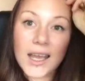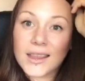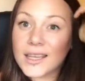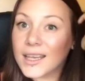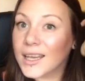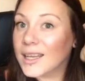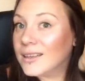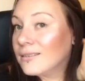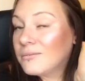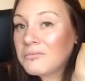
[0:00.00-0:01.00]
And
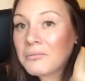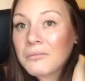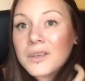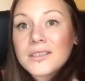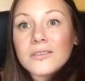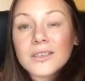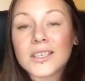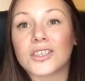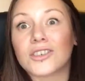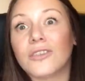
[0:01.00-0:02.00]
then as long as
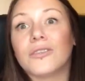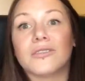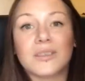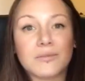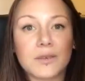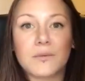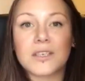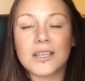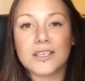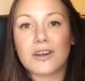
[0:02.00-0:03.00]
they show no
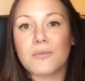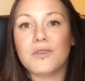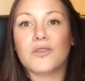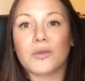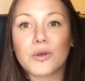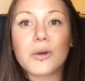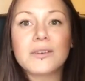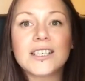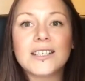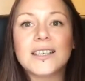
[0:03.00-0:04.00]
symptoms in the time that you've got them
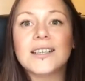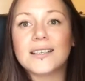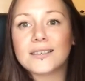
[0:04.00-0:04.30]
quarantined, then they're